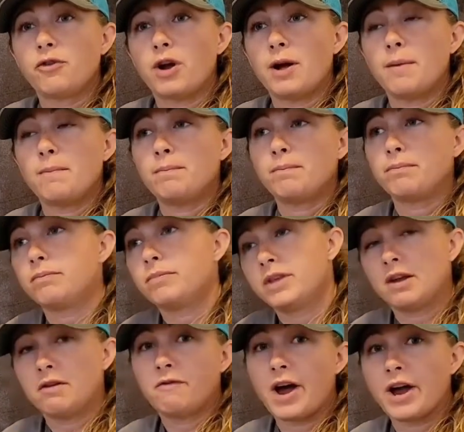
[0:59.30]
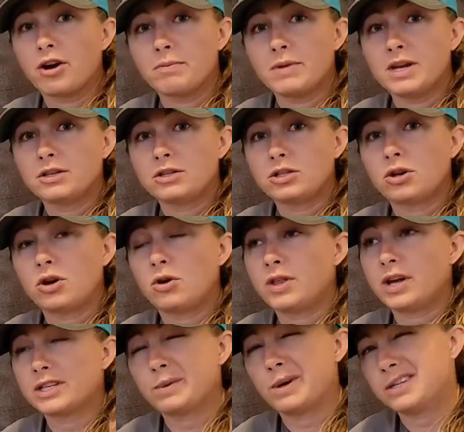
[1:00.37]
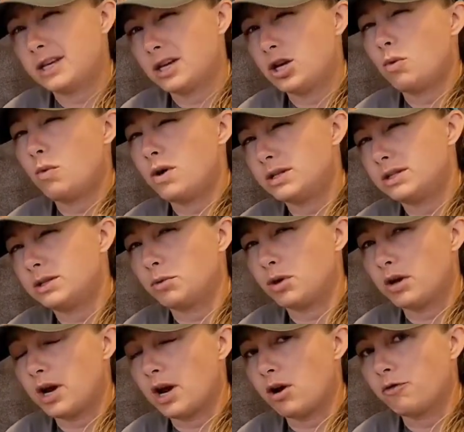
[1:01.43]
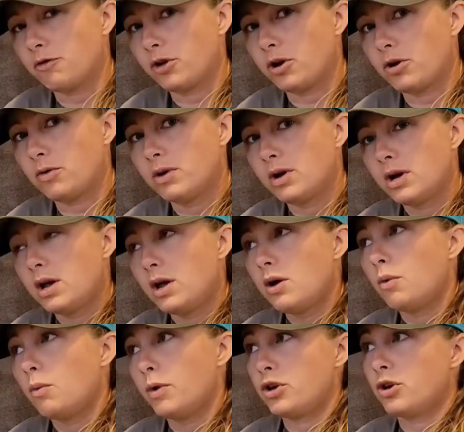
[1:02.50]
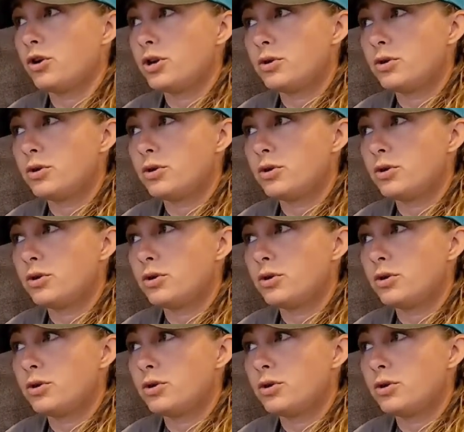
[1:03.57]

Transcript: from the environment, so that's why I said you want some good airflow when you're